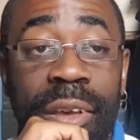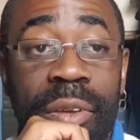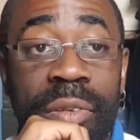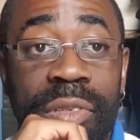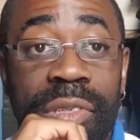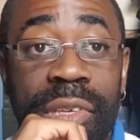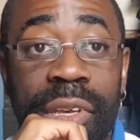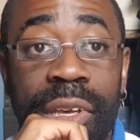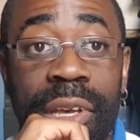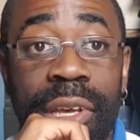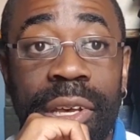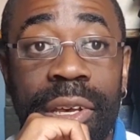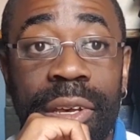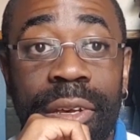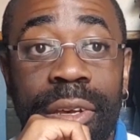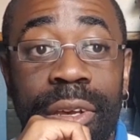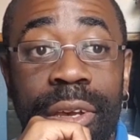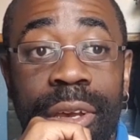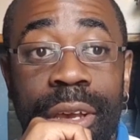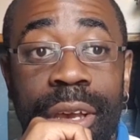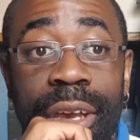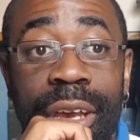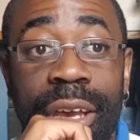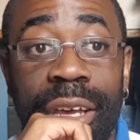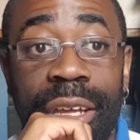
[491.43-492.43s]
those are
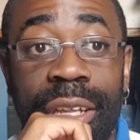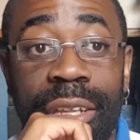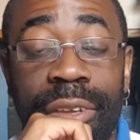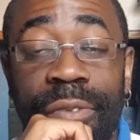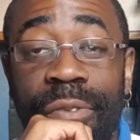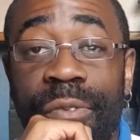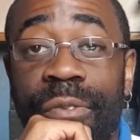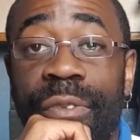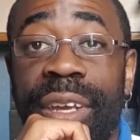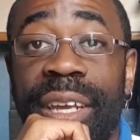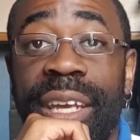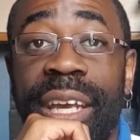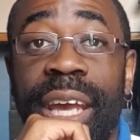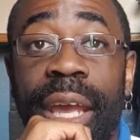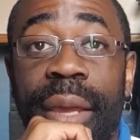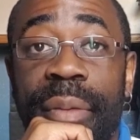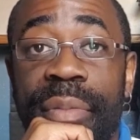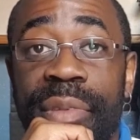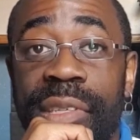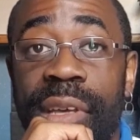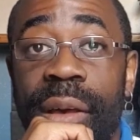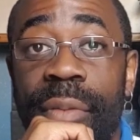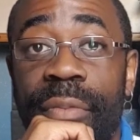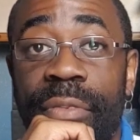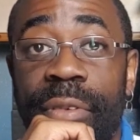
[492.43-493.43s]
the 3
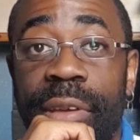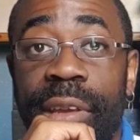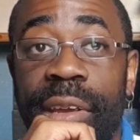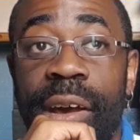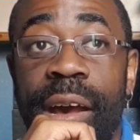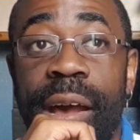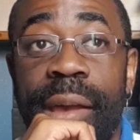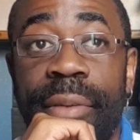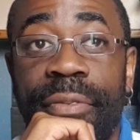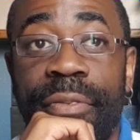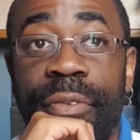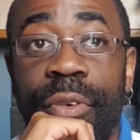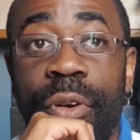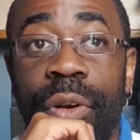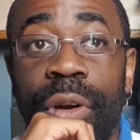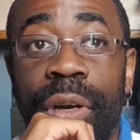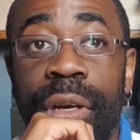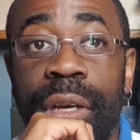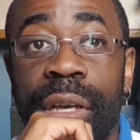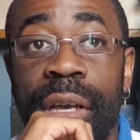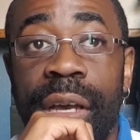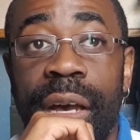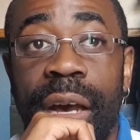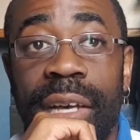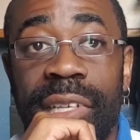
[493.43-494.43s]
games I'm pretty hyped for.
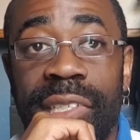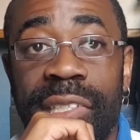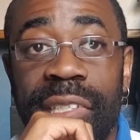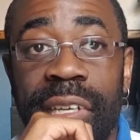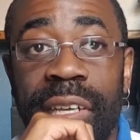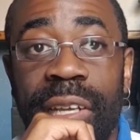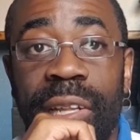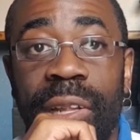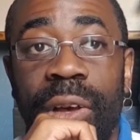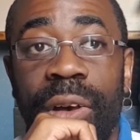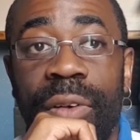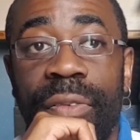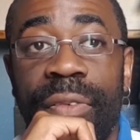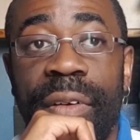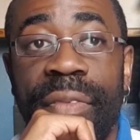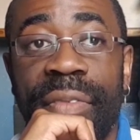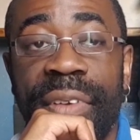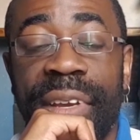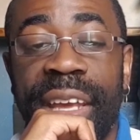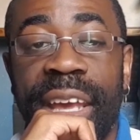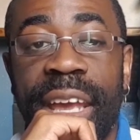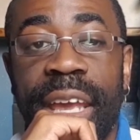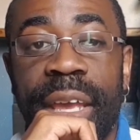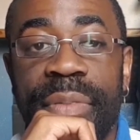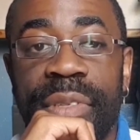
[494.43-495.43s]
I see a lot of other
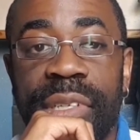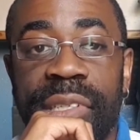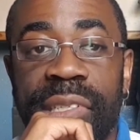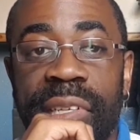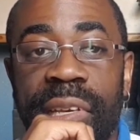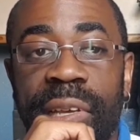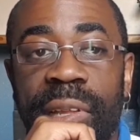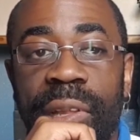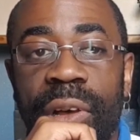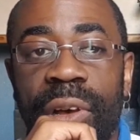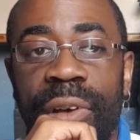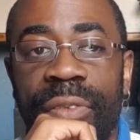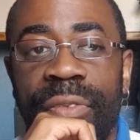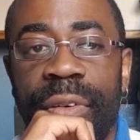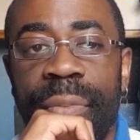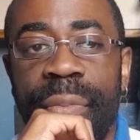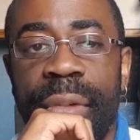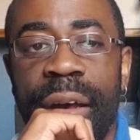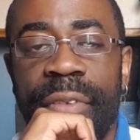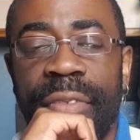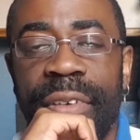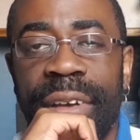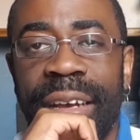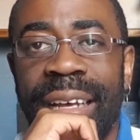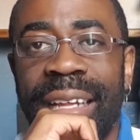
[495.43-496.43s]
games. I see a lot of
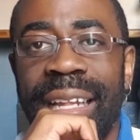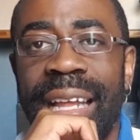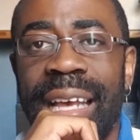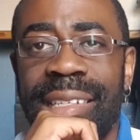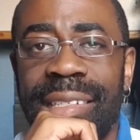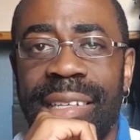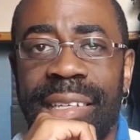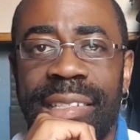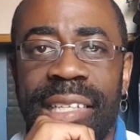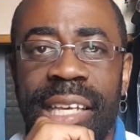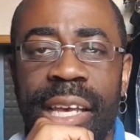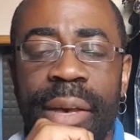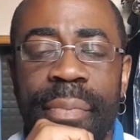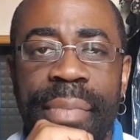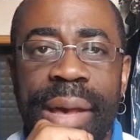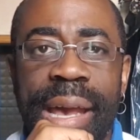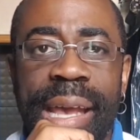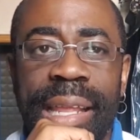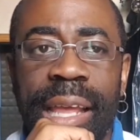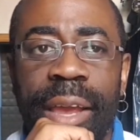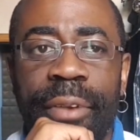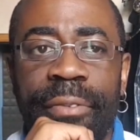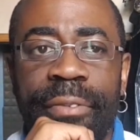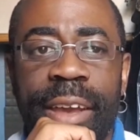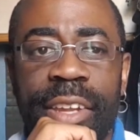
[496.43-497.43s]
other classics come
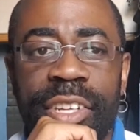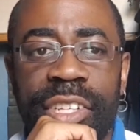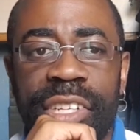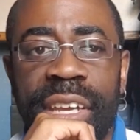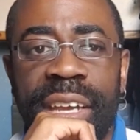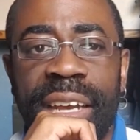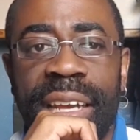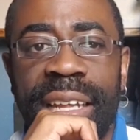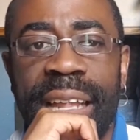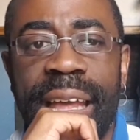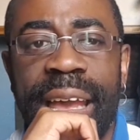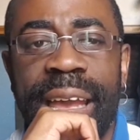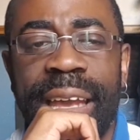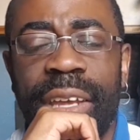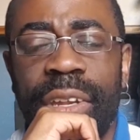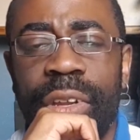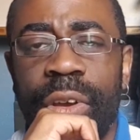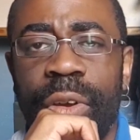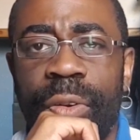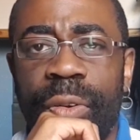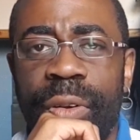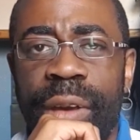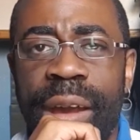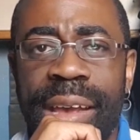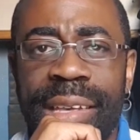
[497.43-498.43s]
back, like Ratchet and Clank and
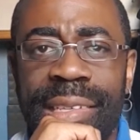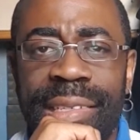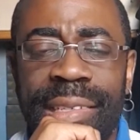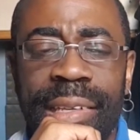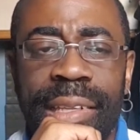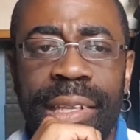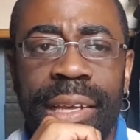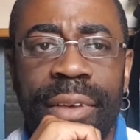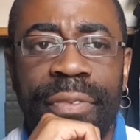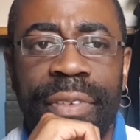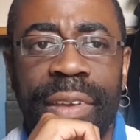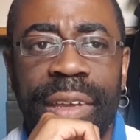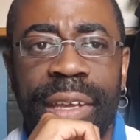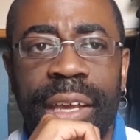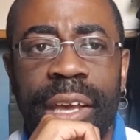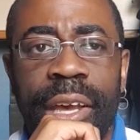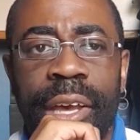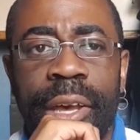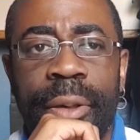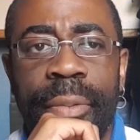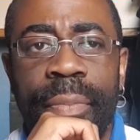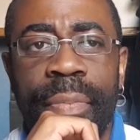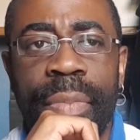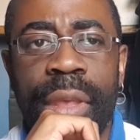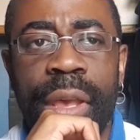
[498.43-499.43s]
Horizon. I think
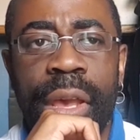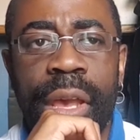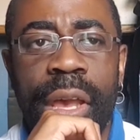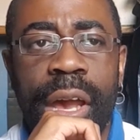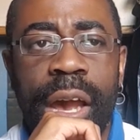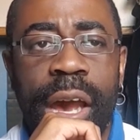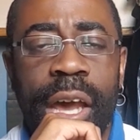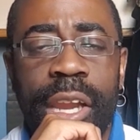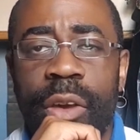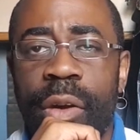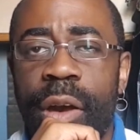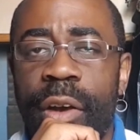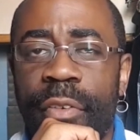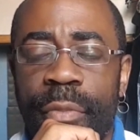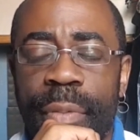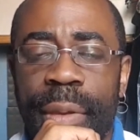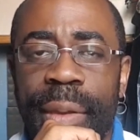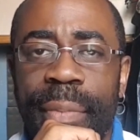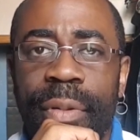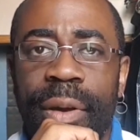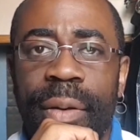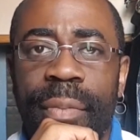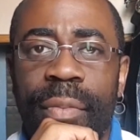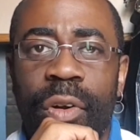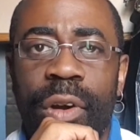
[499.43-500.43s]
I know other
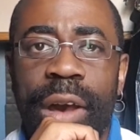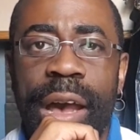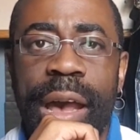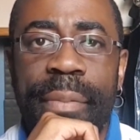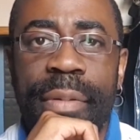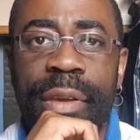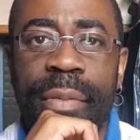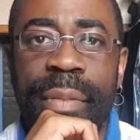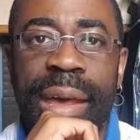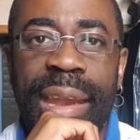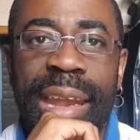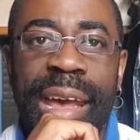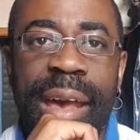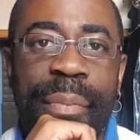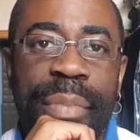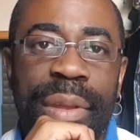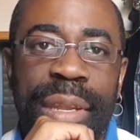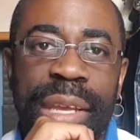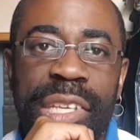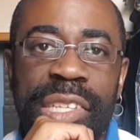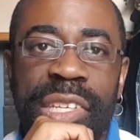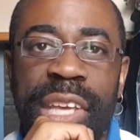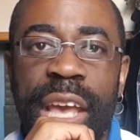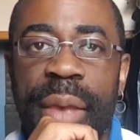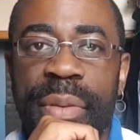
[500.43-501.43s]
people are more happy about that, but
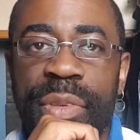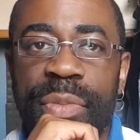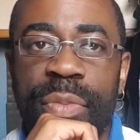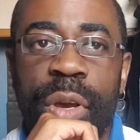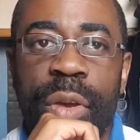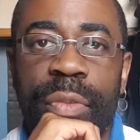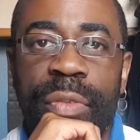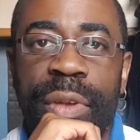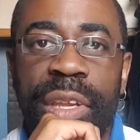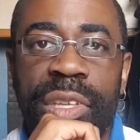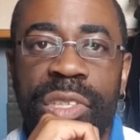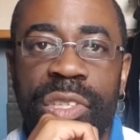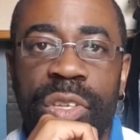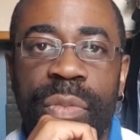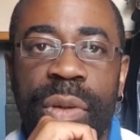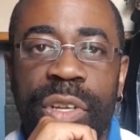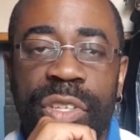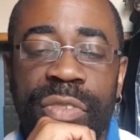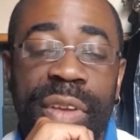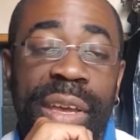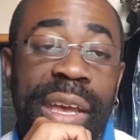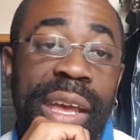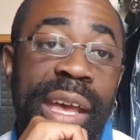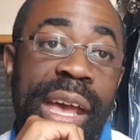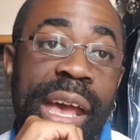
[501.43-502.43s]
these games weren't really too
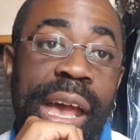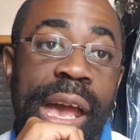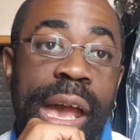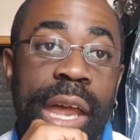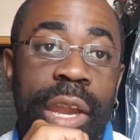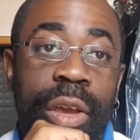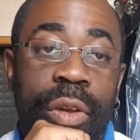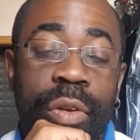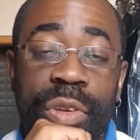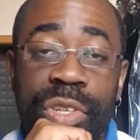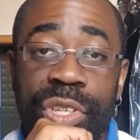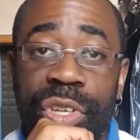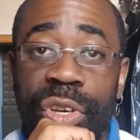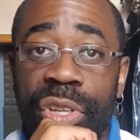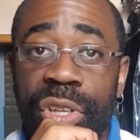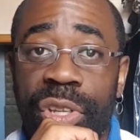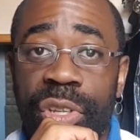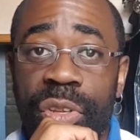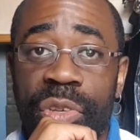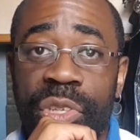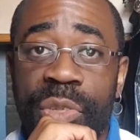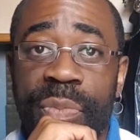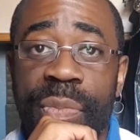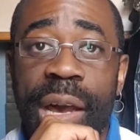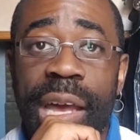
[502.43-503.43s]
much, man. And of course, you've got the
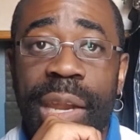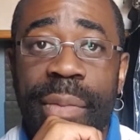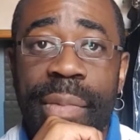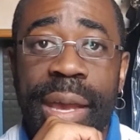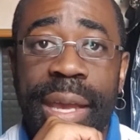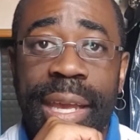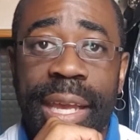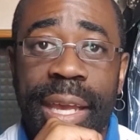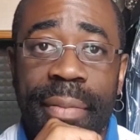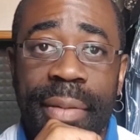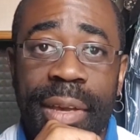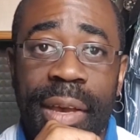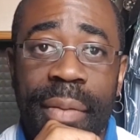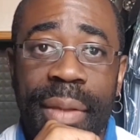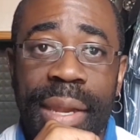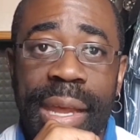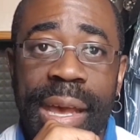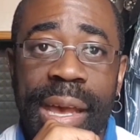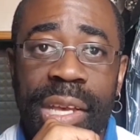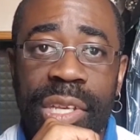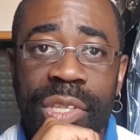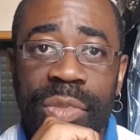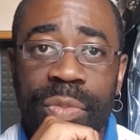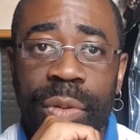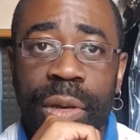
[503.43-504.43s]
new Spider-Man game coming
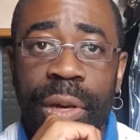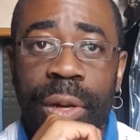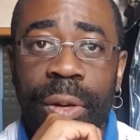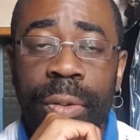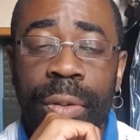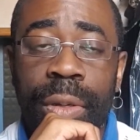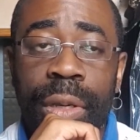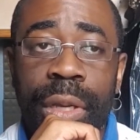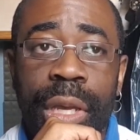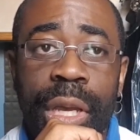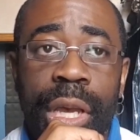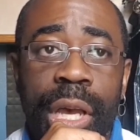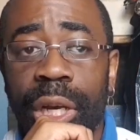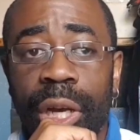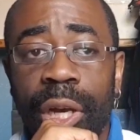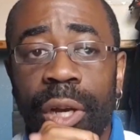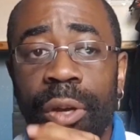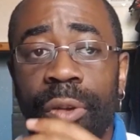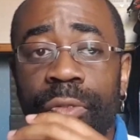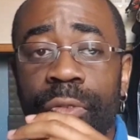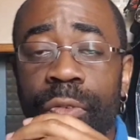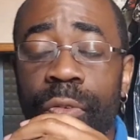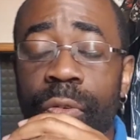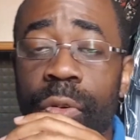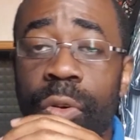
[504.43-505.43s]
out as well.
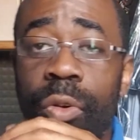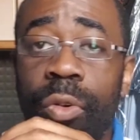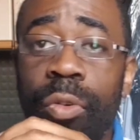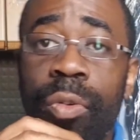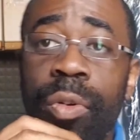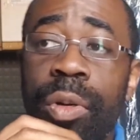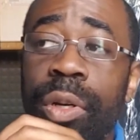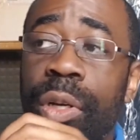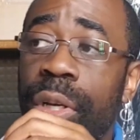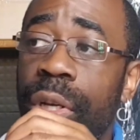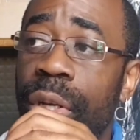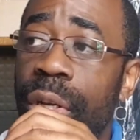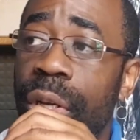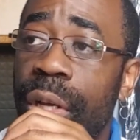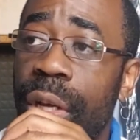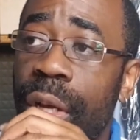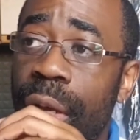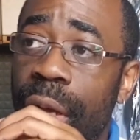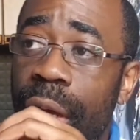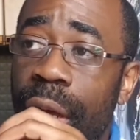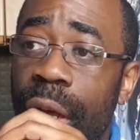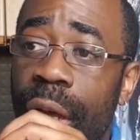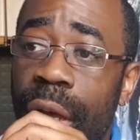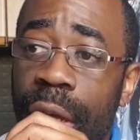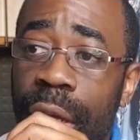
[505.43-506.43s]
Overall,
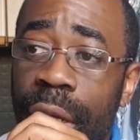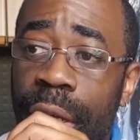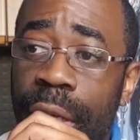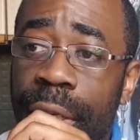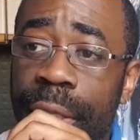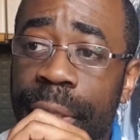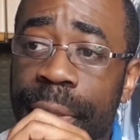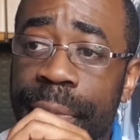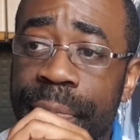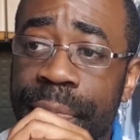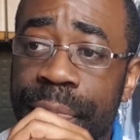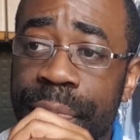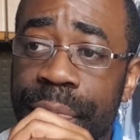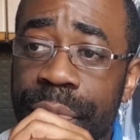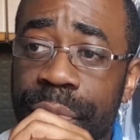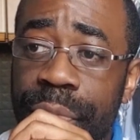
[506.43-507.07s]
I